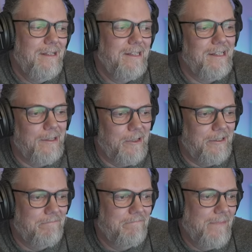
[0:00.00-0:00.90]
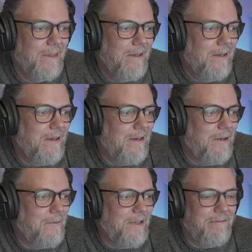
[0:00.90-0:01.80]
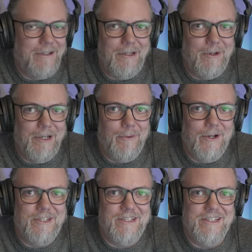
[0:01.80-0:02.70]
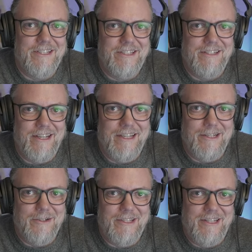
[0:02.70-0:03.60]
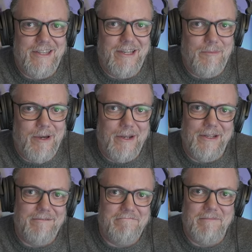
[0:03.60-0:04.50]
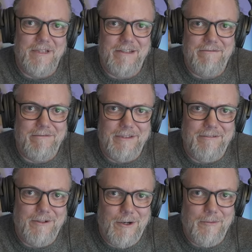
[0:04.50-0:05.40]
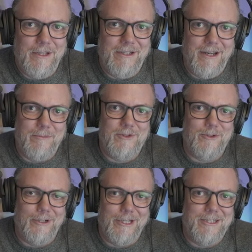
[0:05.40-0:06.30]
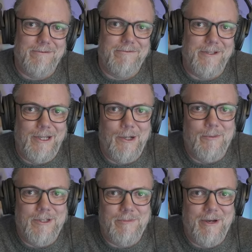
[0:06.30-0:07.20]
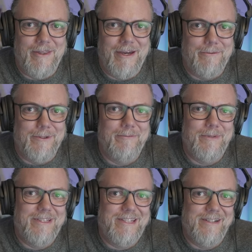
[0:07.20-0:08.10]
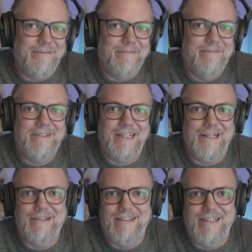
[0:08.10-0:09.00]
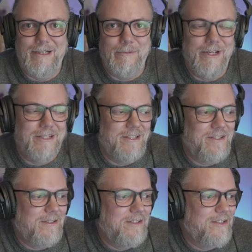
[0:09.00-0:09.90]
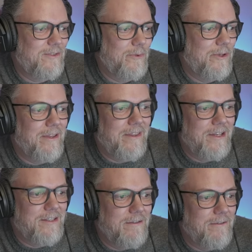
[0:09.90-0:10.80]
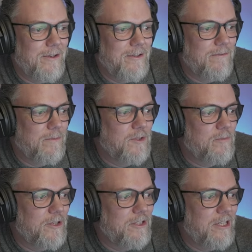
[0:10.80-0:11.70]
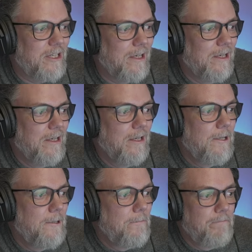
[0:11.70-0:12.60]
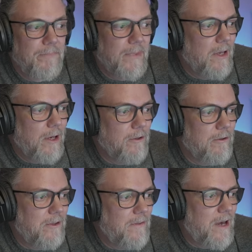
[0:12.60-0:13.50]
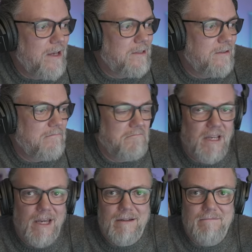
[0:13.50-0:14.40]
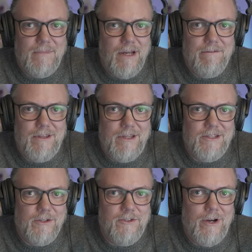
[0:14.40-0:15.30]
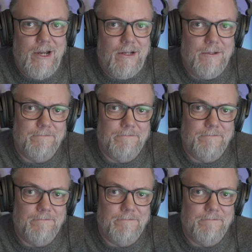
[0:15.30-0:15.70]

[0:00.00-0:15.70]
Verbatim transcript: anyway. Um, if anybody watches this and, and knows anything about it, leave leave a comment. I'm sure I'll get some funny comments about that one. But um, yeah, anyway, just, just one of the things I've noticed from the spreadsheet. Other than that, yeah, everything's on track.